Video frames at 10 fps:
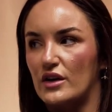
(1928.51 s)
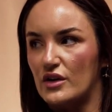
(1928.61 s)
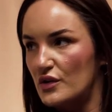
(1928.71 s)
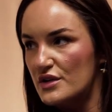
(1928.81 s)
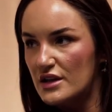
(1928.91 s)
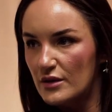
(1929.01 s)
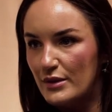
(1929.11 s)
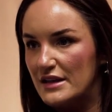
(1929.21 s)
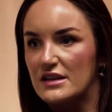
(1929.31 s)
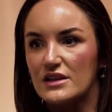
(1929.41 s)
use the
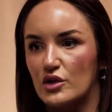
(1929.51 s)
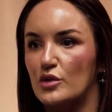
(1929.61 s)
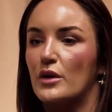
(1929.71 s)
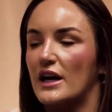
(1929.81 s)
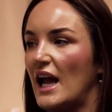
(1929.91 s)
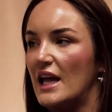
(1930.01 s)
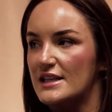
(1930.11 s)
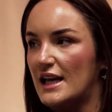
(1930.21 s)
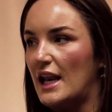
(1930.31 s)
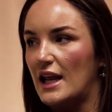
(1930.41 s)
business Uber account to
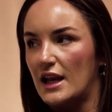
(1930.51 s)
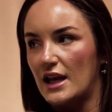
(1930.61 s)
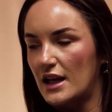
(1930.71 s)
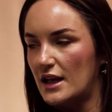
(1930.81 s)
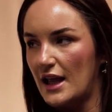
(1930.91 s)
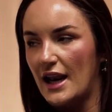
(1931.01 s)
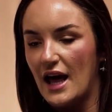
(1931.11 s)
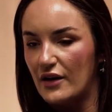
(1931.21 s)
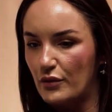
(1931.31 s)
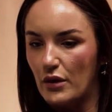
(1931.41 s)
get in and get
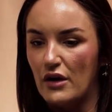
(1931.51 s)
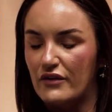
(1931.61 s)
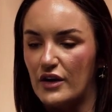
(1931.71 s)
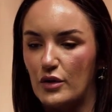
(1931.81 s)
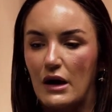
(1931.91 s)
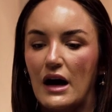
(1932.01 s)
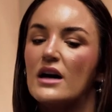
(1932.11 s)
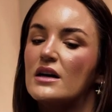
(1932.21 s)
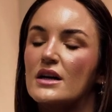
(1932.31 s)
out of wherever you are.